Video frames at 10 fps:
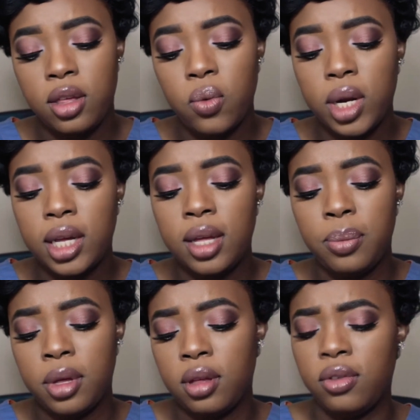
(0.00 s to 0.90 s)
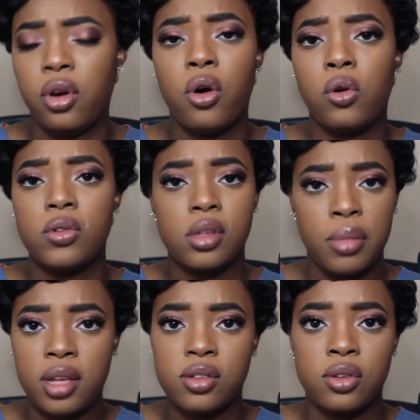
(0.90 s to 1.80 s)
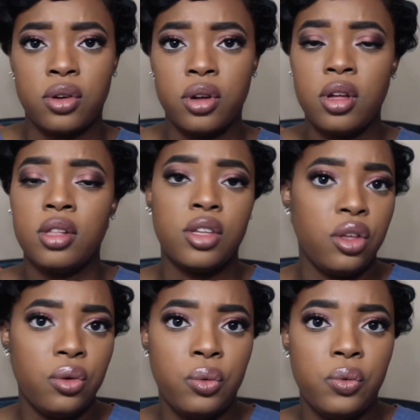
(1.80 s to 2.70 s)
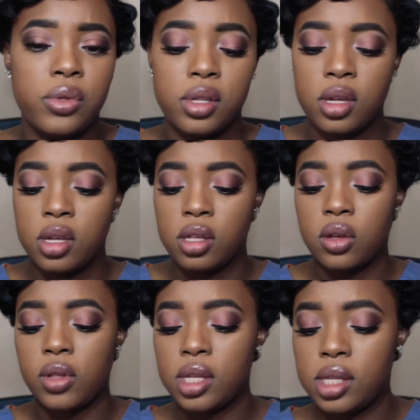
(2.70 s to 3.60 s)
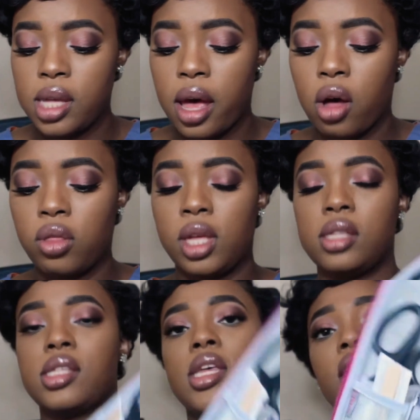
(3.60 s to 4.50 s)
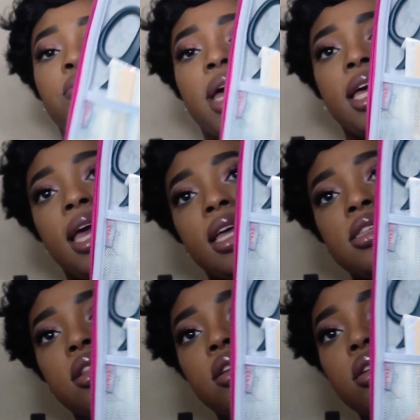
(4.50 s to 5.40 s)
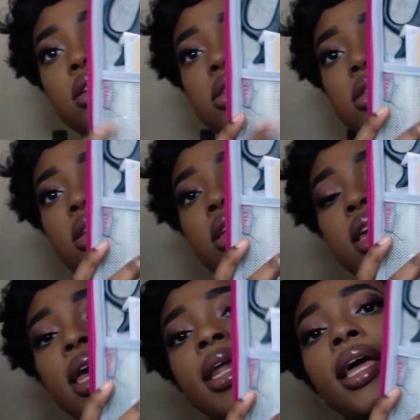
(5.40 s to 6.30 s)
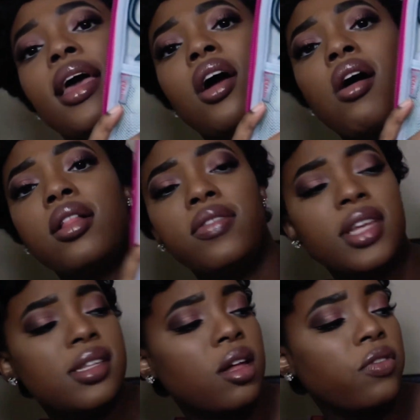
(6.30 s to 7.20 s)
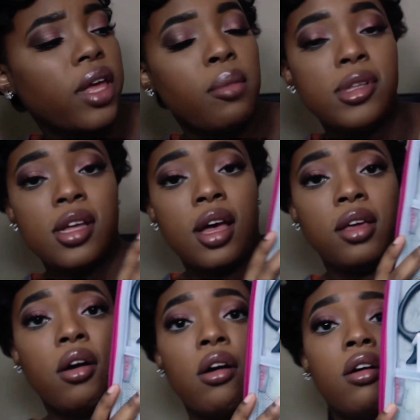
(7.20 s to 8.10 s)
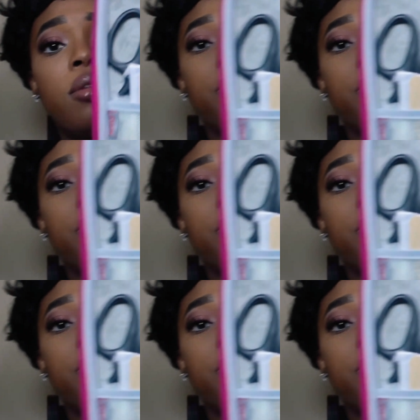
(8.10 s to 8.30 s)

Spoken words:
You want to keep it your whole semester to use. So this is how the inside of my case looks. And I got all of this off Amazon, y'all.